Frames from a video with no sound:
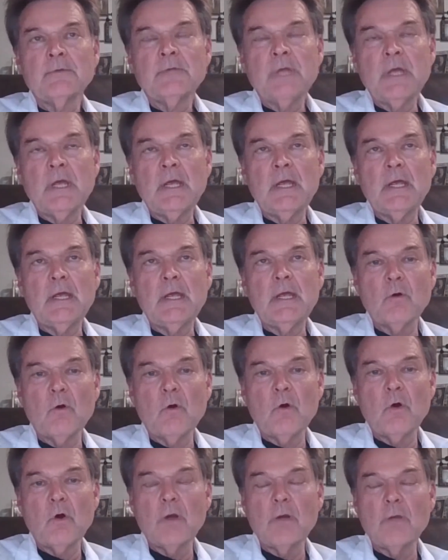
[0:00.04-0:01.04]
The
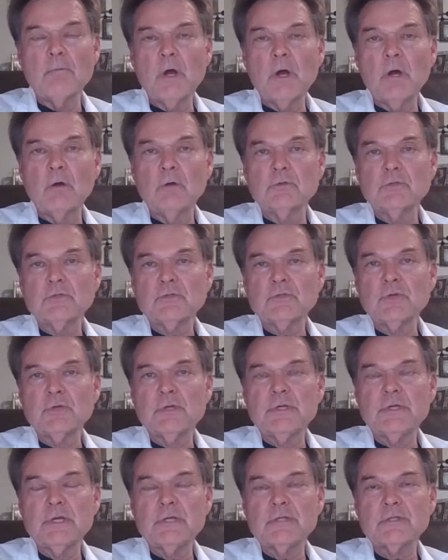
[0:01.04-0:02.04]
hormones
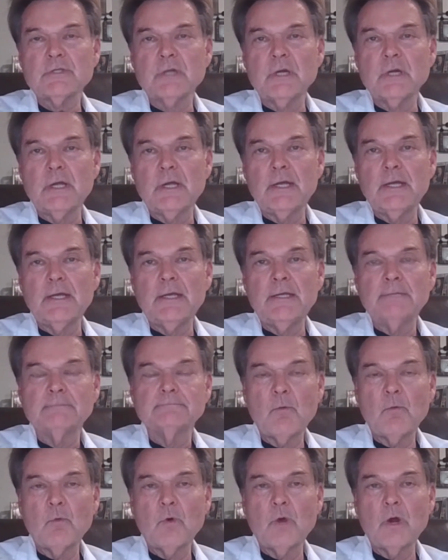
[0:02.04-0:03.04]
traditionally
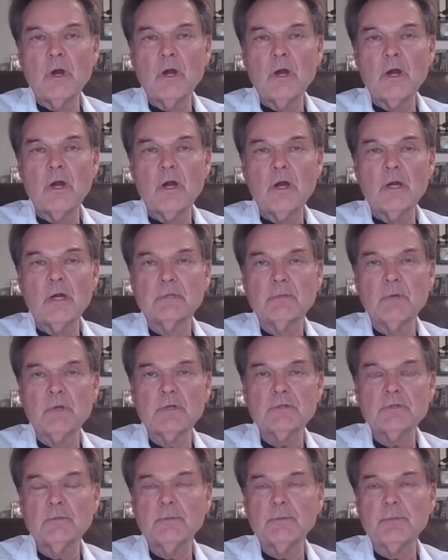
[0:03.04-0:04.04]
were
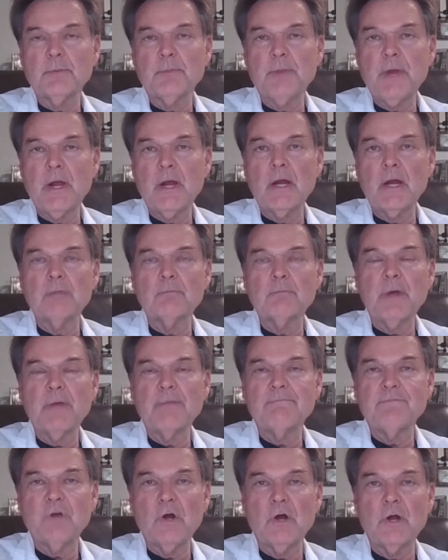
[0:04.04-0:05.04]
commercial prepared by
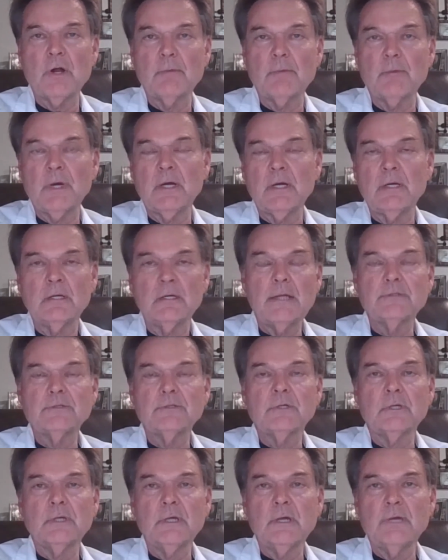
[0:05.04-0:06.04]
pharma and
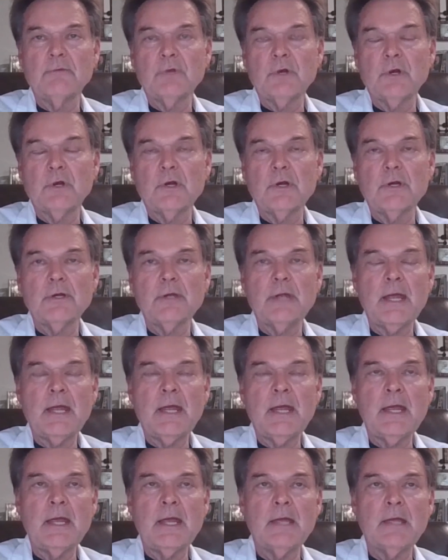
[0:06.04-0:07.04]
delivered,
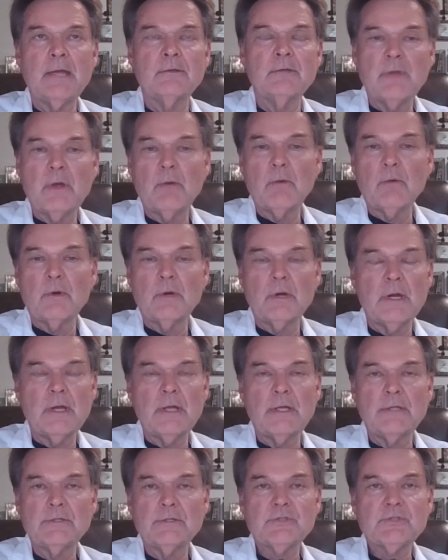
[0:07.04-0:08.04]
and they were
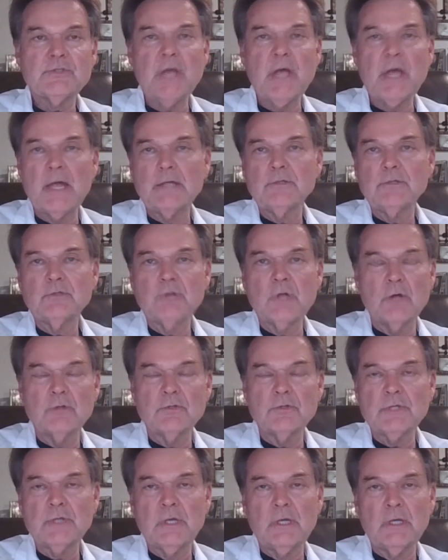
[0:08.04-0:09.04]
in set
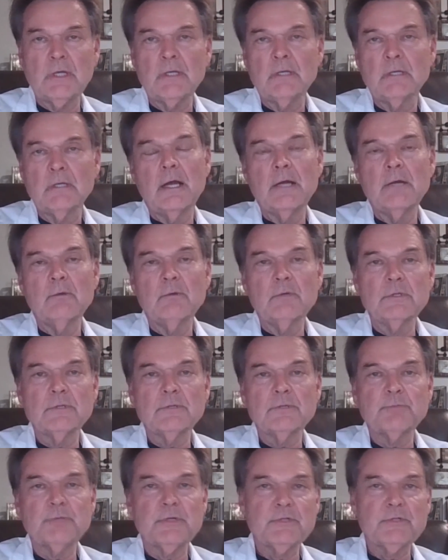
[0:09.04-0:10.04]
dosing, and it was
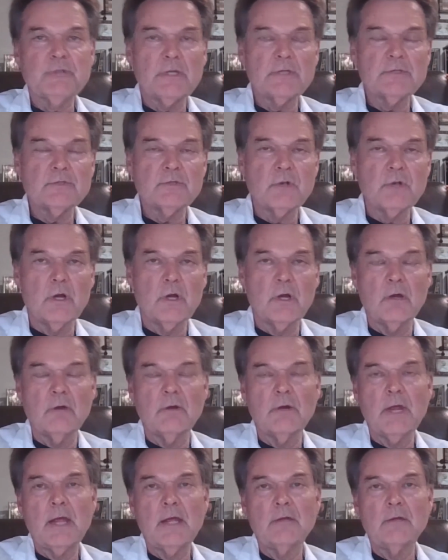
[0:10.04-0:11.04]

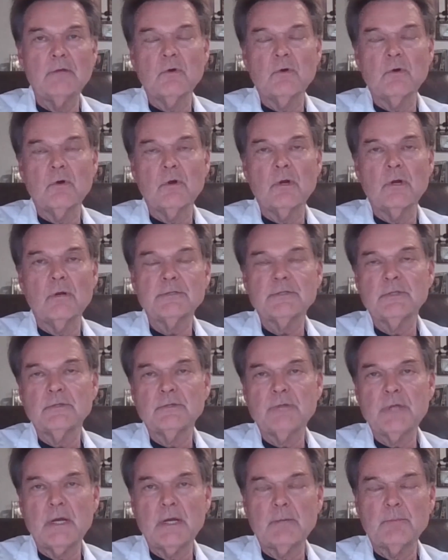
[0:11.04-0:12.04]
progesterone and or
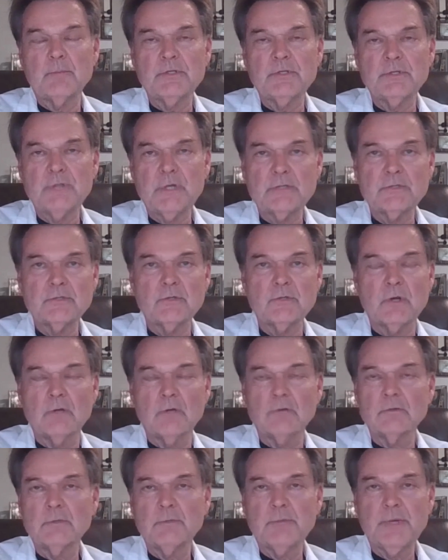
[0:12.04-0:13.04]
synthetic
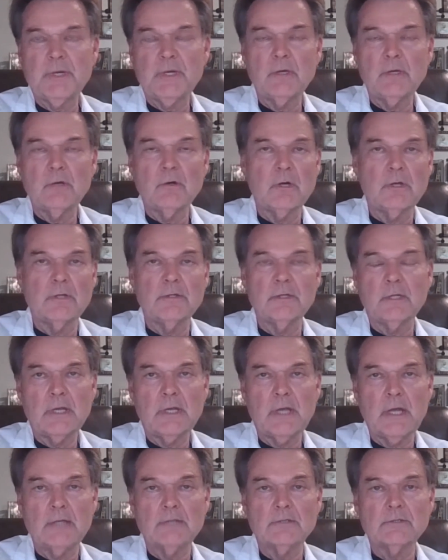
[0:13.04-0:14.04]
progesterone, depending on the
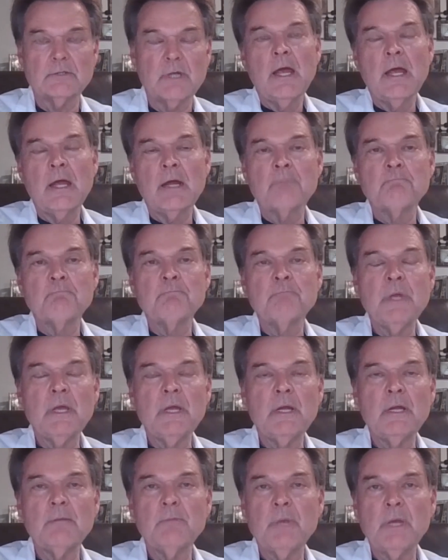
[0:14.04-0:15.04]
case. And
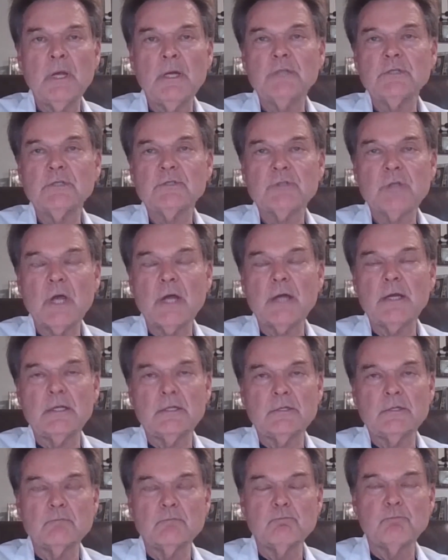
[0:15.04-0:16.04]
many, many
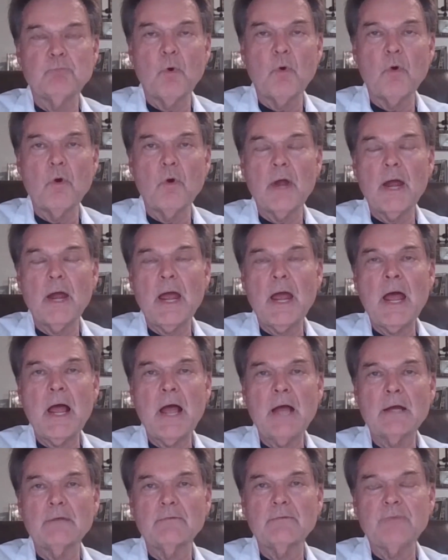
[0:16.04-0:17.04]
studies bore
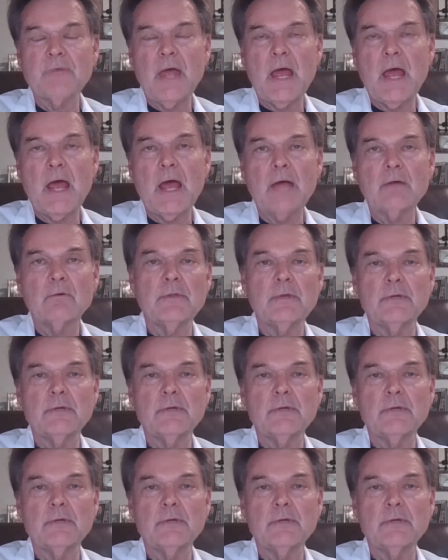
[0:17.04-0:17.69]
out of that.